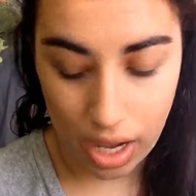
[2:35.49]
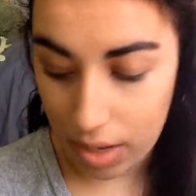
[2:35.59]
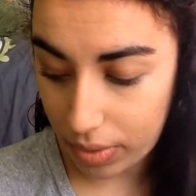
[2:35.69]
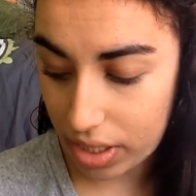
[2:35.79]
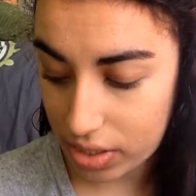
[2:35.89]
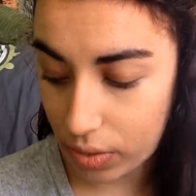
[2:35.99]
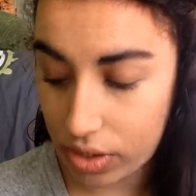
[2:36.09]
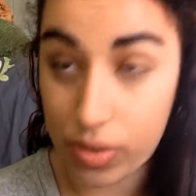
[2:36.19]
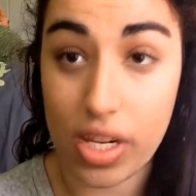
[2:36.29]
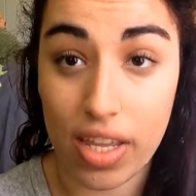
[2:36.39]
And I'm going to
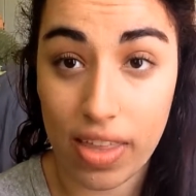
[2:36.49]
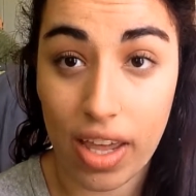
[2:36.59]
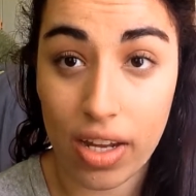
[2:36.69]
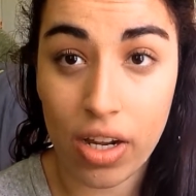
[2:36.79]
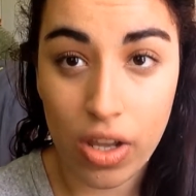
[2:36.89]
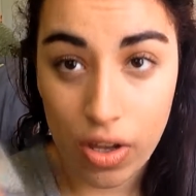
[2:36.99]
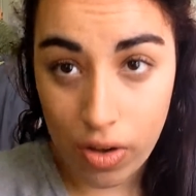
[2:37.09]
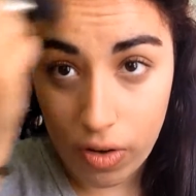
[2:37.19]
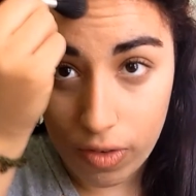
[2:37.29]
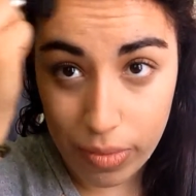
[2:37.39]
also take that
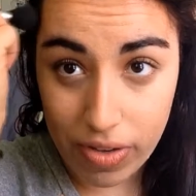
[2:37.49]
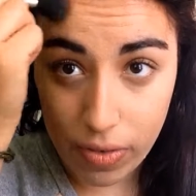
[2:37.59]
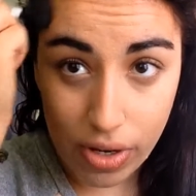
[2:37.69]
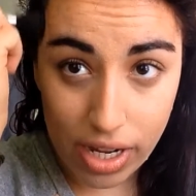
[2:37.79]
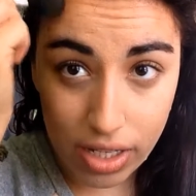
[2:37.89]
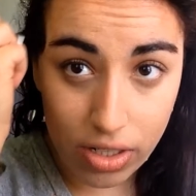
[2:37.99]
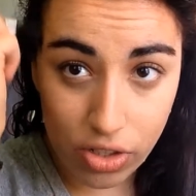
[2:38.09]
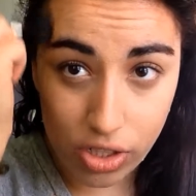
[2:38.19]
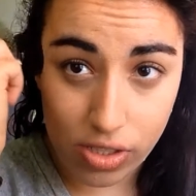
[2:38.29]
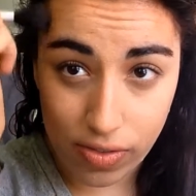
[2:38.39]
over my forehead
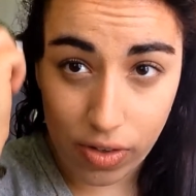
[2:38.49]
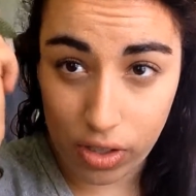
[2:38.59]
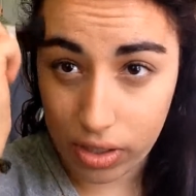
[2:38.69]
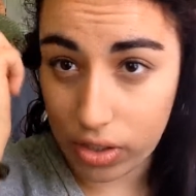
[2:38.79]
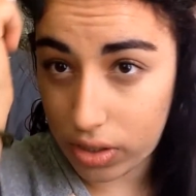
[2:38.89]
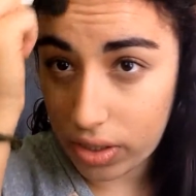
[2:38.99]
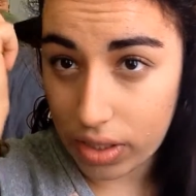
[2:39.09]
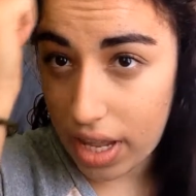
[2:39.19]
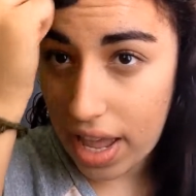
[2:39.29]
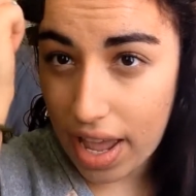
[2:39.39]
just for a little
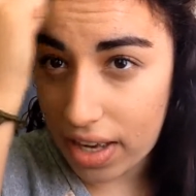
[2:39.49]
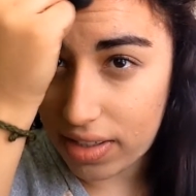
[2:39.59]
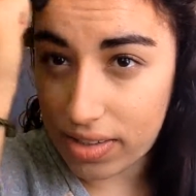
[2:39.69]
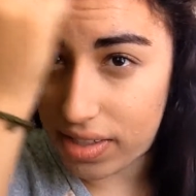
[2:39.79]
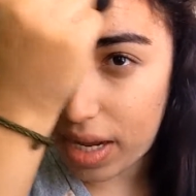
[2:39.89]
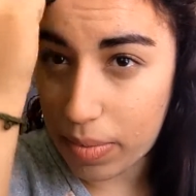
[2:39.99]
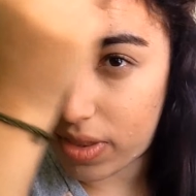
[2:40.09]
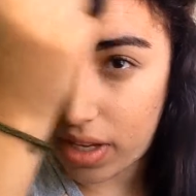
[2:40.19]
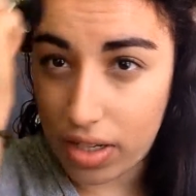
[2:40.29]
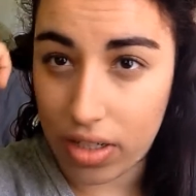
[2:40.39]
added
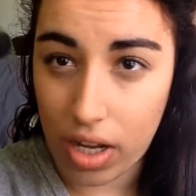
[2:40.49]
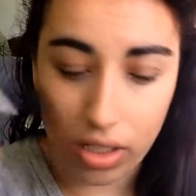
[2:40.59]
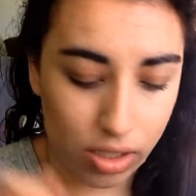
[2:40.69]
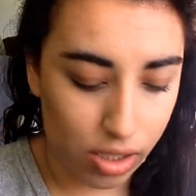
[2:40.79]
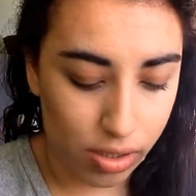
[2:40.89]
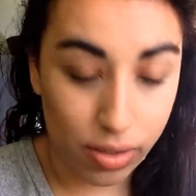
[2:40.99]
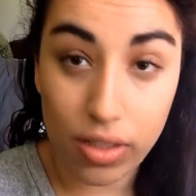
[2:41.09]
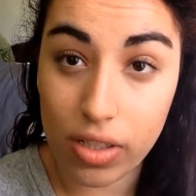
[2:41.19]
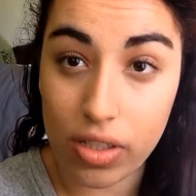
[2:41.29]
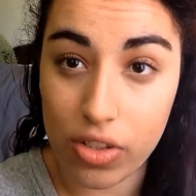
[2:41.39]
depth and color,
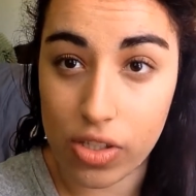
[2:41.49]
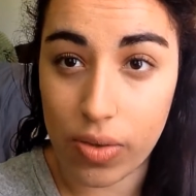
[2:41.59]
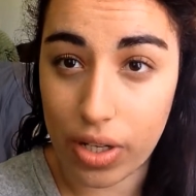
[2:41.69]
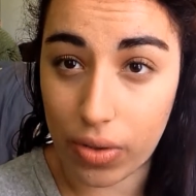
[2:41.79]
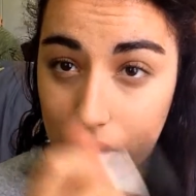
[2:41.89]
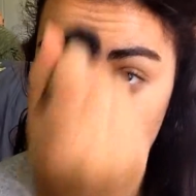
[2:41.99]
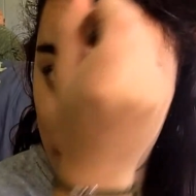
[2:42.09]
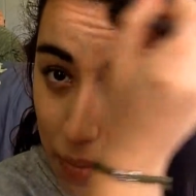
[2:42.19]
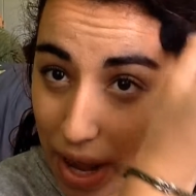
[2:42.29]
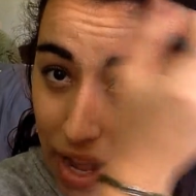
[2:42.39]
just so I don't look
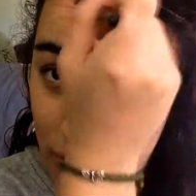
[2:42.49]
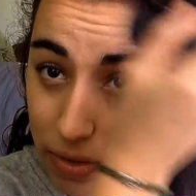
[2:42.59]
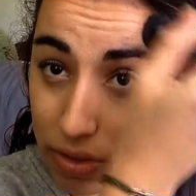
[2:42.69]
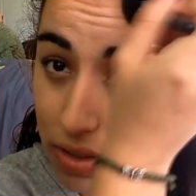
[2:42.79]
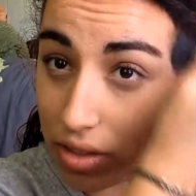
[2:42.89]
so pale.